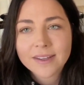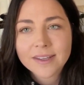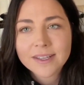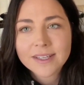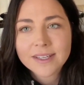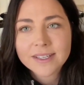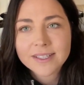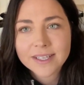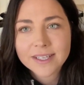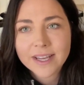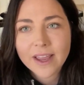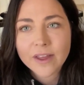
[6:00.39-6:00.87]

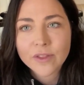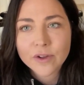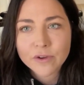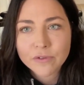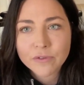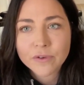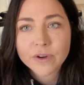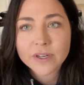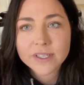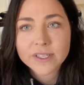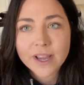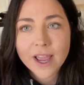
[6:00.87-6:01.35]
together
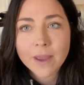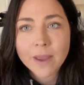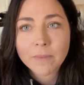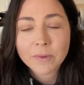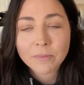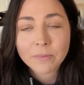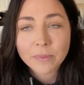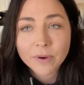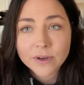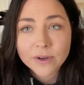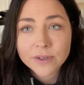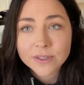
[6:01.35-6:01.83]
for a time in
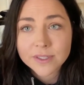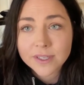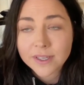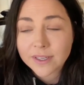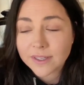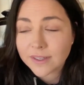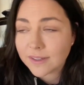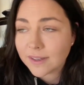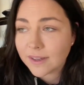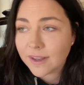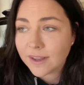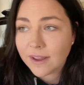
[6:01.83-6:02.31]

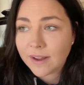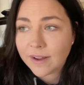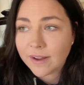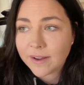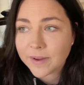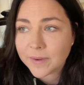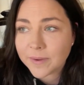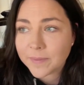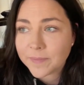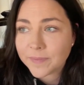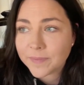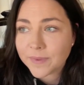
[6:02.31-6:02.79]
person.
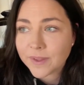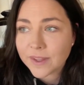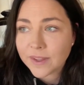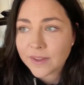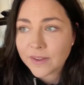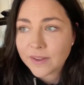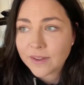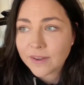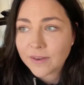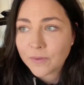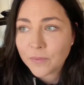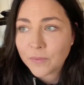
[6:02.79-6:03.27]

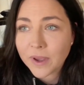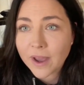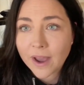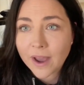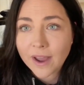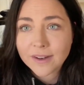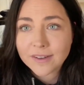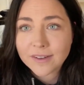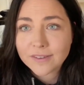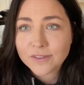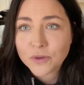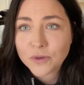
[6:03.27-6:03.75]
We
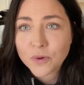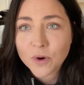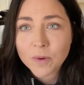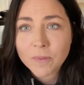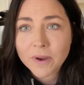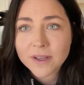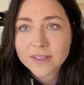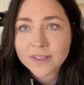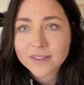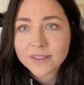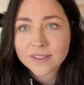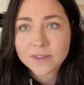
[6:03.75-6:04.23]
got tour
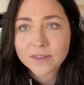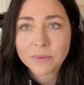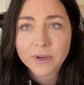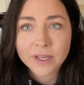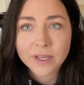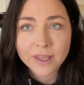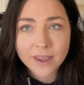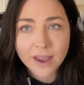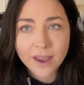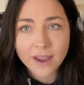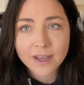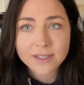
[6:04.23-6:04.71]
buses to bring
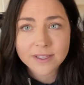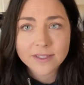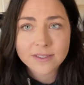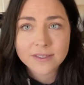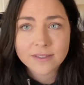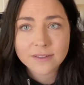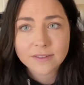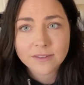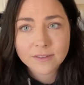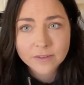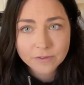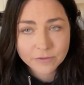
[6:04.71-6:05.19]
the
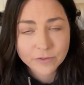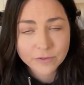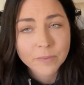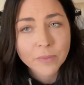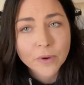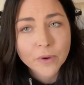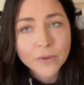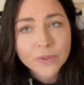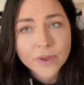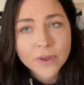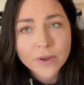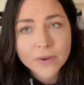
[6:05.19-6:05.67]
guys from
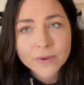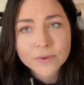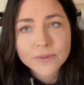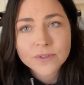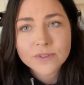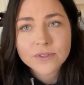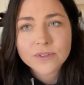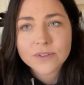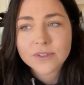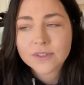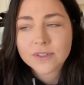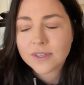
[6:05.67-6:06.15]
both
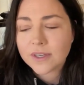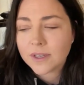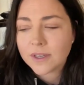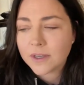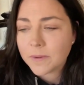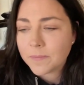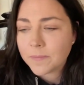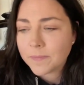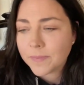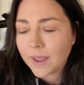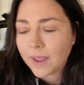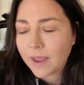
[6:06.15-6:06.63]
coasts
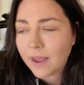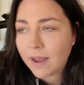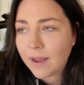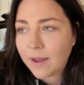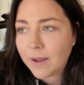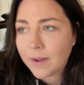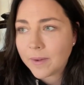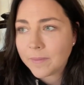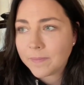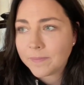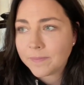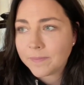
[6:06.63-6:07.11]

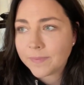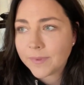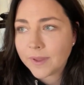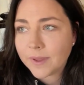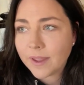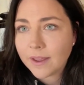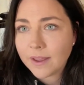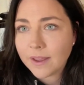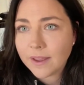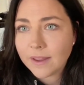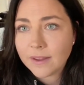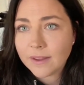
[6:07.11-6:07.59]

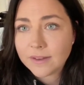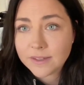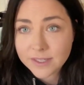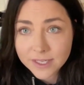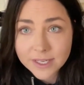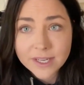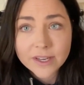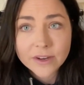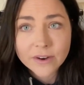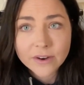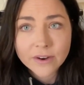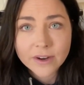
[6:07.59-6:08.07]
to
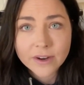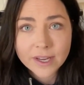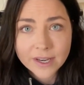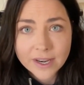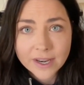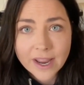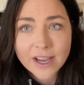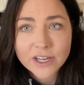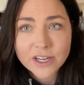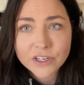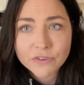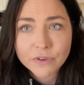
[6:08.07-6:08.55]
here in
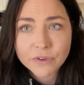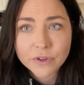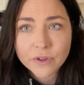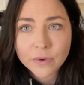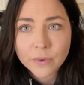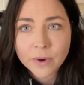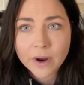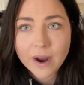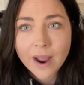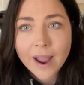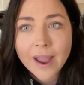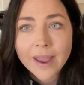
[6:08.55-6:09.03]
Nashville,
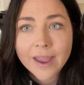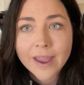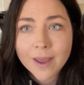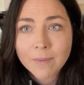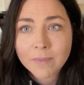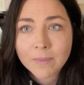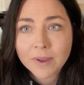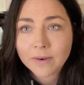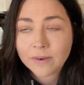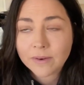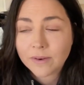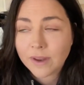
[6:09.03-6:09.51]
where I
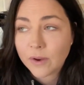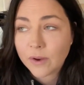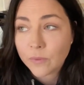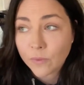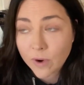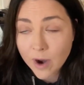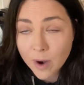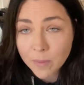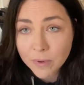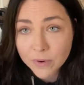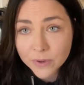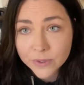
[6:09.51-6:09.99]
am, and
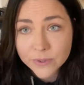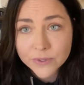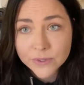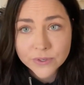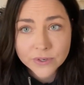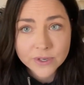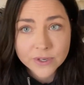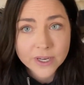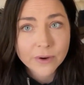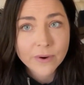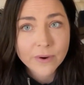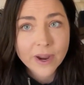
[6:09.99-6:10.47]
where our producer,
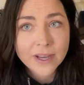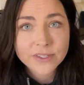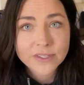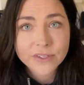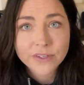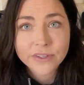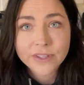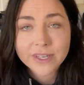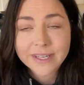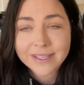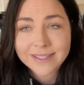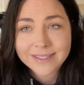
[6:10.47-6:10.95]
Nick
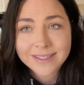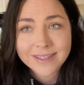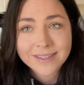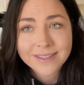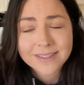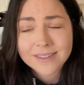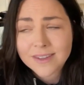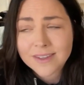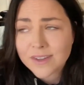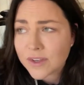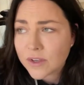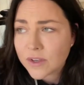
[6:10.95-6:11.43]
Rasculinux,
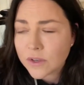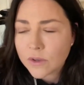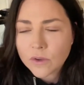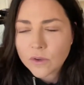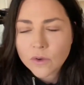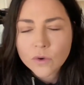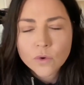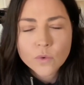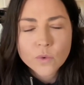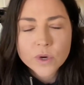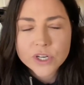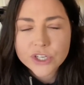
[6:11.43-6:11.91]
is,
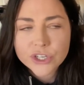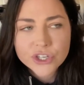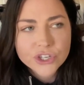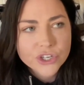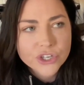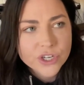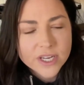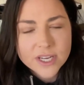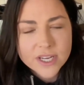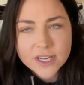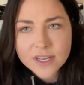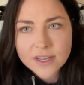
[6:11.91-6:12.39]

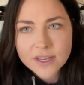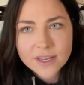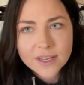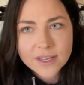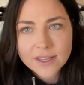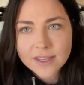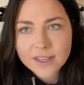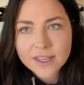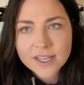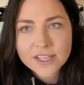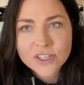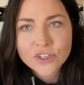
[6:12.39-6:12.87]
which
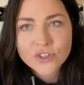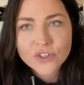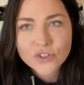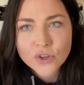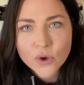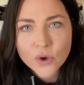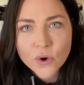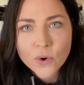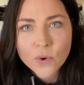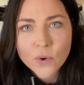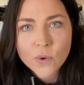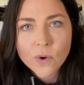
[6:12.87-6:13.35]
is
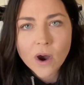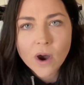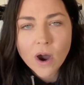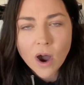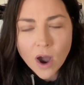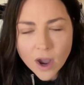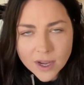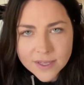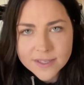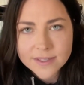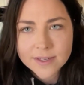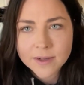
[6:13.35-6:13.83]
so
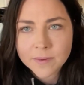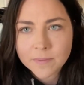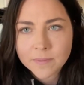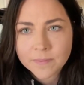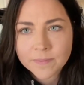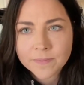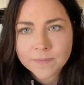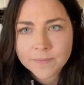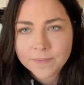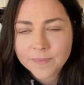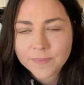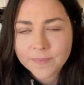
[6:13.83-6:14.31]
awesome.